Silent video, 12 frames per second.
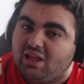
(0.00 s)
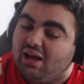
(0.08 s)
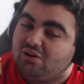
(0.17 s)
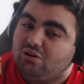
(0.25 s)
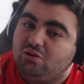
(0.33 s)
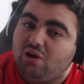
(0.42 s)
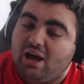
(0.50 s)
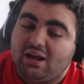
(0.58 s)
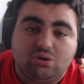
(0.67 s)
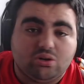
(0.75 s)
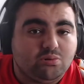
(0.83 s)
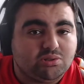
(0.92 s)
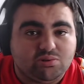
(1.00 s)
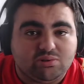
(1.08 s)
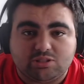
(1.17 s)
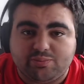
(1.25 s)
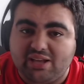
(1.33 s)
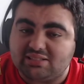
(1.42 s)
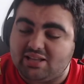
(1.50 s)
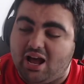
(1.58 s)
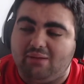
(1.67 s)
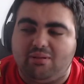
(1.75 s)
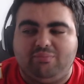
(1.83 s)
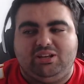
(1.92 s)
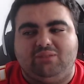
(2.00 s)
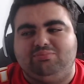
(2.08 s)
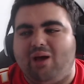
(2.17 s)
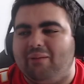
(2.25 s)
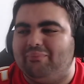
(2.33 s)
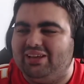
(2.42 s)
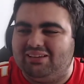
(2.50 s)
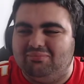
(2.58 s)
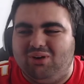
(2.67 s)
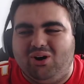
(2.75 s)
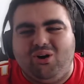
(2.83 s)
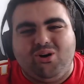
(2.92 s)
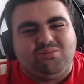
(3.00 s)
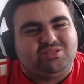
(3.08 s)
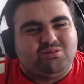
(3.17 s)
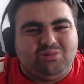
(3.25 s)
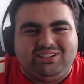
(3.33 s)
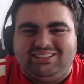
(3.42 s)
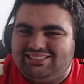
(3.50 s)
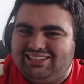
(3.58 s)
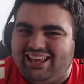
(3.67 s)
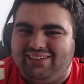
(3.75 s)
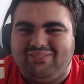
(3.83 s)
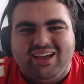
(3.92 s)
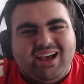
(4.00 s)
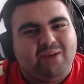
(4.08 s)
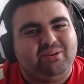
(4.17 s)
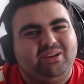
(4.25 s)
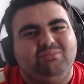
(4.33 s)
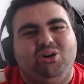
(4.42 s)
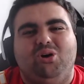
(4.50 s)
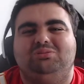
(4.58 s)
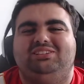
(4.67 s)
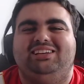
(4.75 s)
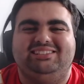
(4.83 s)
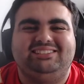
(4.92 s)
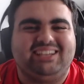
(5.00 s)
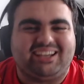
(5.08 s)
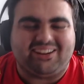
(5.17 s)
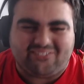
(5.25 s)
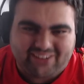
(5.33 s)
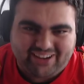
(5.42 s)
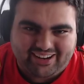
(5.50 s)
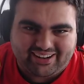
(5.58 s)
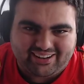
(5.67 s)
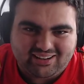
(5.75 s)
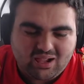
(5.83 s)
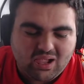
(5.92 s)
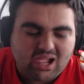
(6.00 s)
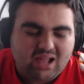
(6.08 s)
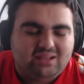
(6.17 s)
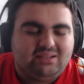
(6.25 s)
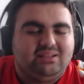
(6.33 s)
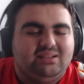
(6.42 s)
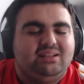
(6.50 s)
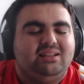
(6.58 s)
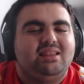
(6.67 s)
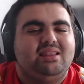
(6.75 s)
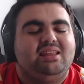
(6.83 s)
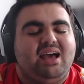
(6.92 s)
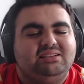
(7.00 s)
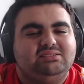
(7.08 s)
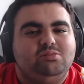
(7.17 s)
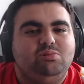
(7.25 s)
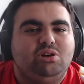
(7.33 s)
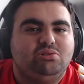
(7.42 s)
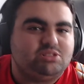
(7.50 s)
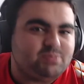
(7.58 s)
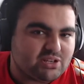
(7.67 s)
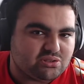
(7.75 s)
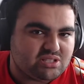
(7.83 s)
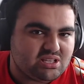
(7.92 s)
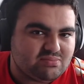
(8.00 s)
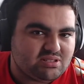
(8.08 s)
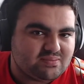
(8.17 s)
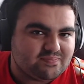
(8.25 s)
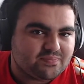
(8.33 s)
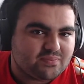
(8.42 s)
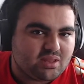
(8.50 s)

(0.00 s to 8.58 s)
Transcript: I don't know. I don't know what to expect. I'm, i mean, I'm, I'm picking Mahomes to win this game. I'm picking Mahomes to get his second ring. Lastly, we go to special teams.